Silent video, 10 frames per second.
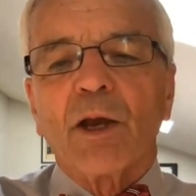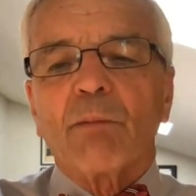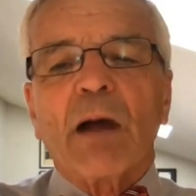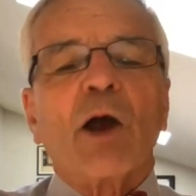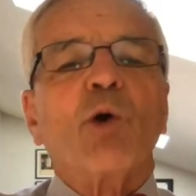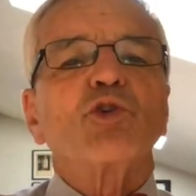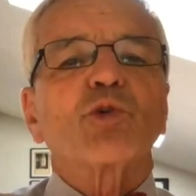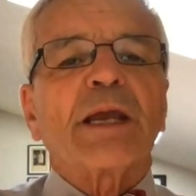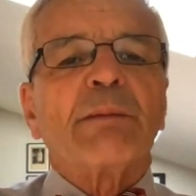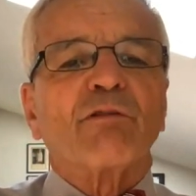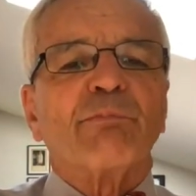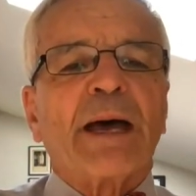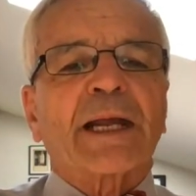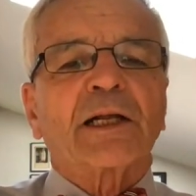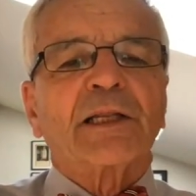my own dream of
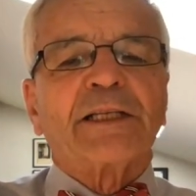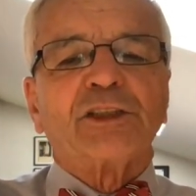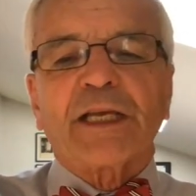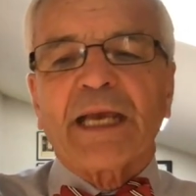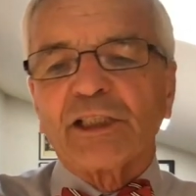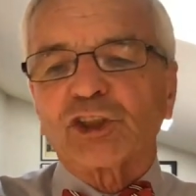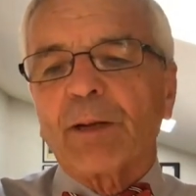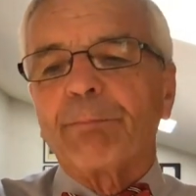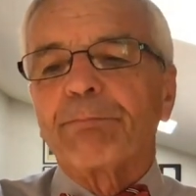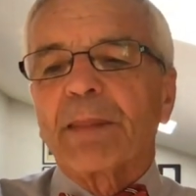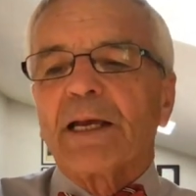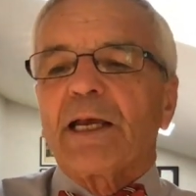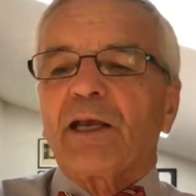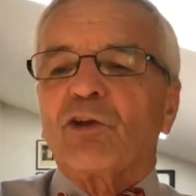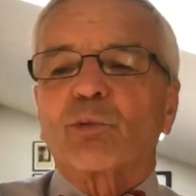medical education
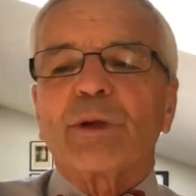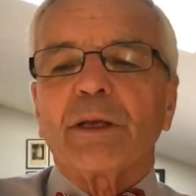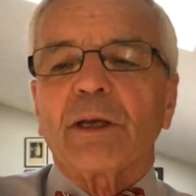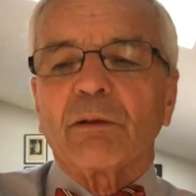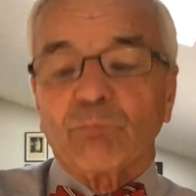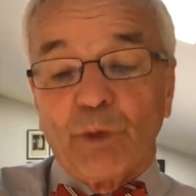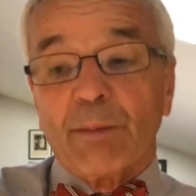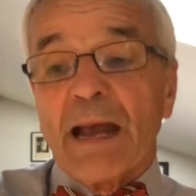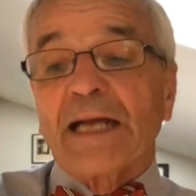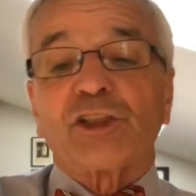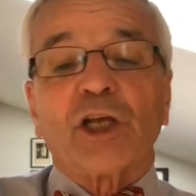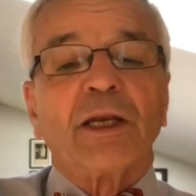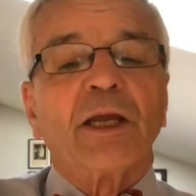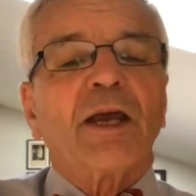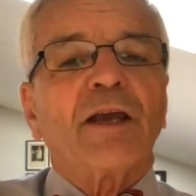is reimagined,